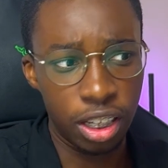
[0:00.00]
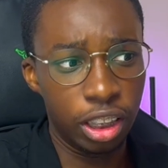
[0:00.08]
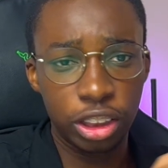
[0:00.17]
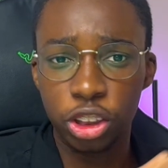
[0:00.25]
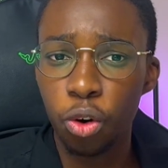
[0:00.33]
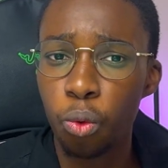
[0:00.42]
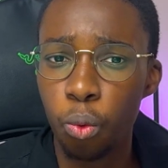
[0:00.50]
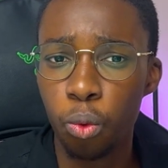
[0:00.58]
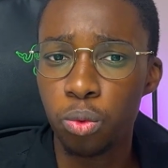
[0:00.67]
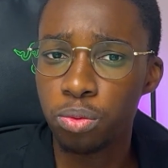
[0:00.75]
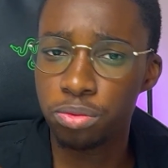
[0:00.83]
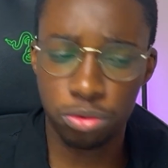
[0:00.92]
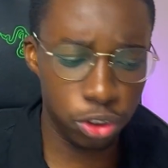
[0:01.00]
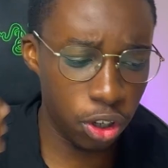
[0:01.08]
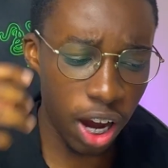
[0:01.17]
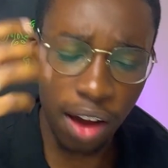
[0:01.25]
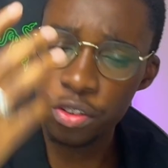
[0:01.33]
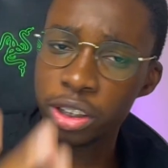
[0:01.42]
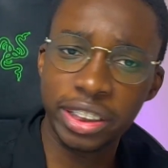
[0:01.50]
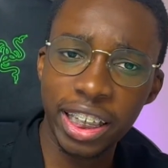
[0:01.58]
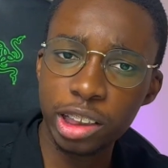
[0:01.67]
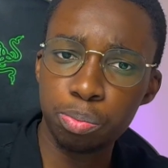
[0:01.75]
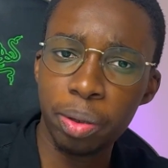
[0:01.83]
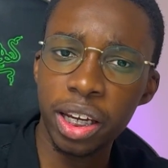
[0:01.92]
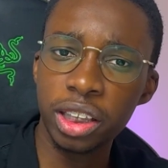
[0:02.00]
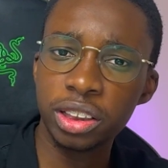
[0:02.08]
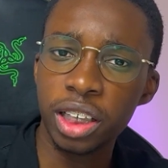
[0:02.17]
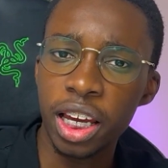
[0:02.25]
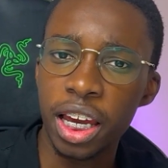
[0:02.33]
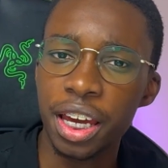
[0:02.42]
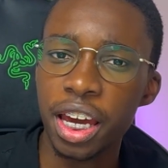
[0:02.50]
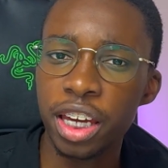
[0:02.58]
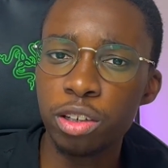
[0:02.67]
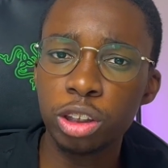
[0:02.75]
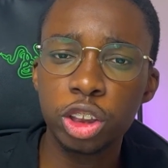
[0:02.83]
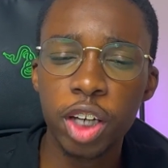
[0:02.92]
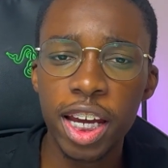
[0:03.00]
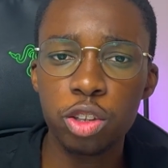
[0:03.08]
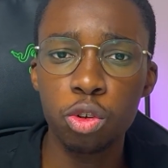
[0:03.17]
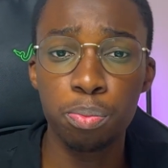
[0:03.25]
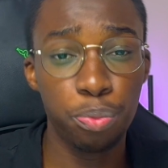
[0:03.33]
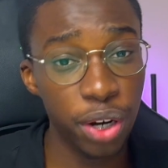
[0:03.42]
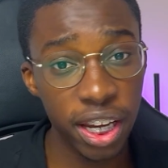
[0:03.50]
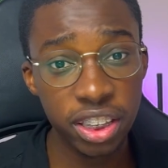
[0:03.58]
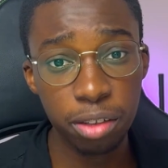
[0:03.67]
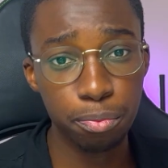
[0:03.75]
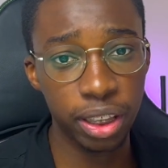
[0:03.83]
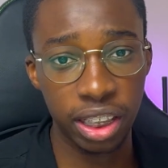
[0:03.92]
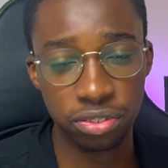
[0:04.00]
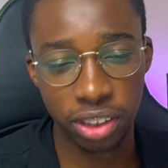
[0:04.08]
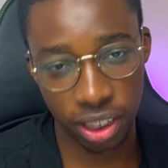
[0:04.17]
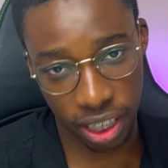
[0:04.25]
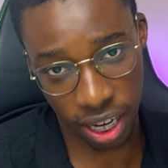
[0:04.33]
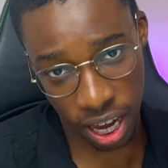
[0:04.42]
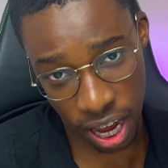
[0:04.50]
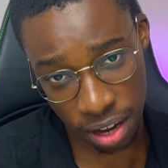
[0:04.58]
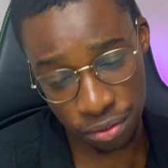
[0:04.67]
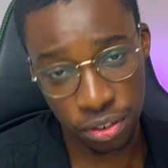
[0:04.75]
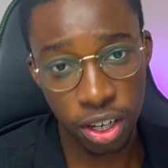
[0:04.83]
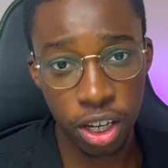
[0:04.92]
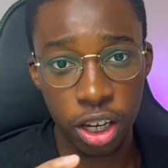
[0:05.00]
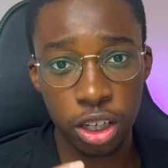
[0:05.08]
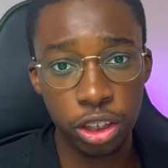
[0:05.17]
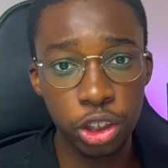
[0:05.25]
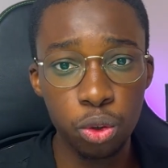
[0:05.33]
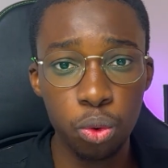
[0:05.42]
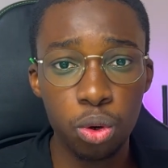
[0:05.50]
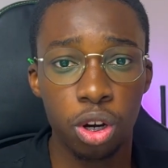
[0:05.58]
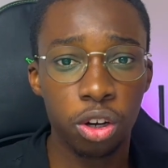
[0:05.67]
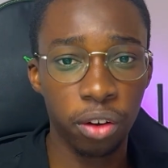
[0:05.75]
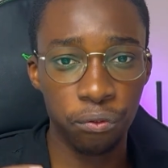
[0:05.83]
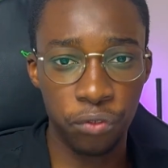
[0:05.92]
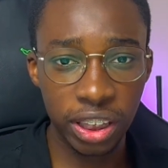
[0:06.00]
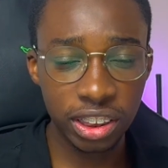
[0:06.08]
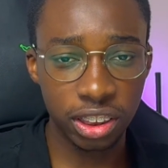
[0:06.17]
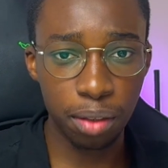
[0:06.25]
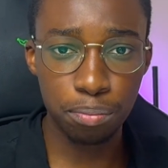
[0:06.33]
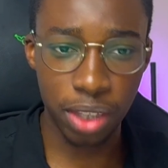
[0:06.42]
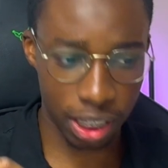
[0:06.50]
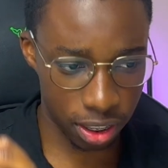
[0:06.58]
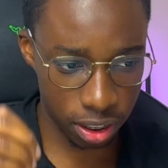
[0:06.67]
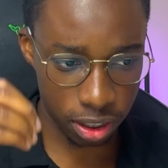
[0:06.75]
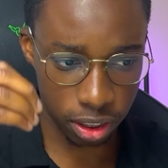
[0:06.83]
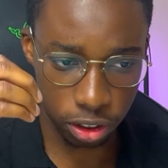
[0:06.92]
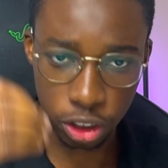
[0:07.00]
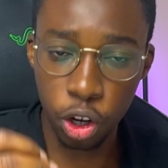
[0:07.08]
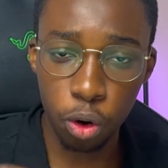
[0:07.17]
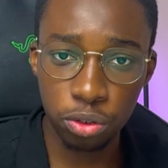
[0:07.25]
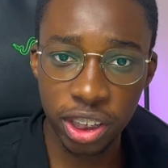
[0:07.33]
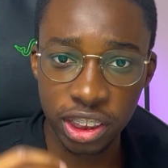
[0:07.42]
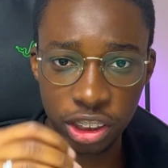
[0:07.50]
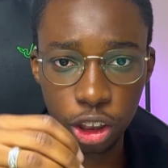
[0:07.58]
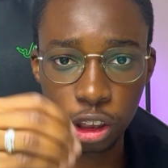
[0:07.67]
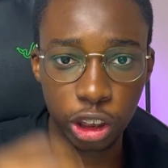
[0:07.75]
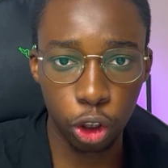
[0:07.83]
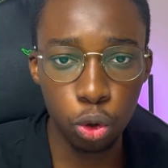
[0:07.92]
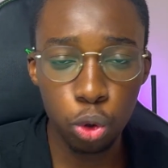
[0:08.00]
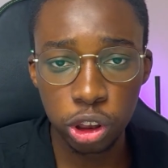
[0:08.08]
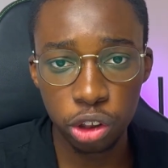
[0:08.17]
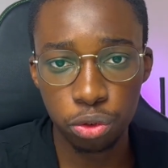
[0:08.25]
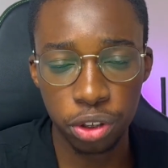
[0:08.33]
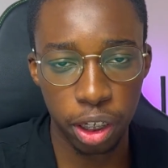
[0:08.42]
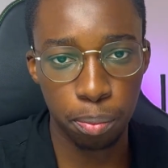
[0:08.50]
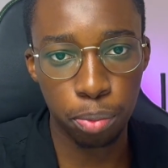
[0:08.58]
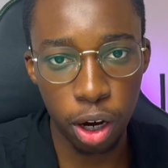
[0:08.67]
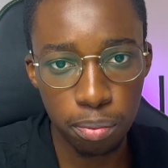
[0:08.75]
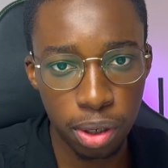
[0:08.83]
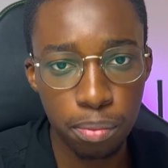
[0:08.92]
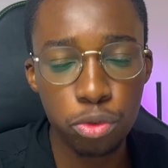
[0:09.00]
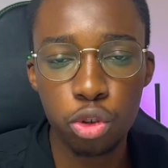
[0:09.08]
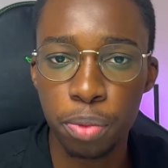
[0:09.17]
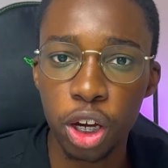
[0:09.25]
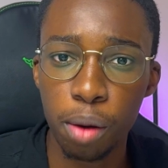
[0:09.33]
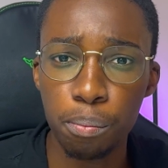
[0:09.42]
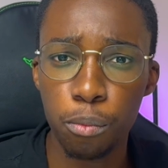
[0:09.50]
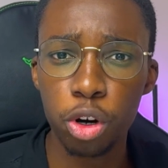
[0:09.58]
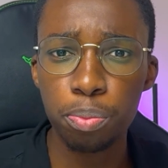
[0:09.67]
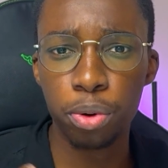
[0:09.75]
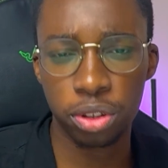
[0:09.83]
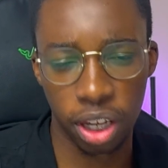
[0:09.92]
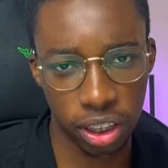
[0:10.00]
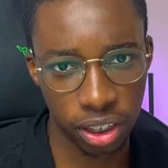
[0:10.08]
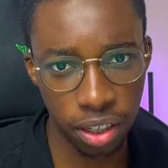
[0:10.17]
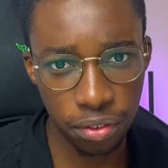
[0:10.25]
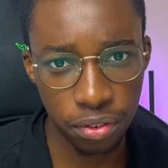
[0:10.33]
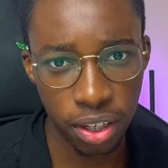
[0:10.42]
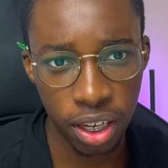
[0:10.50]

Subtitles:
So you have your sales page, and you try to break the belief that they have. You convince them that, you know, this is the solution to their problem to become more productive.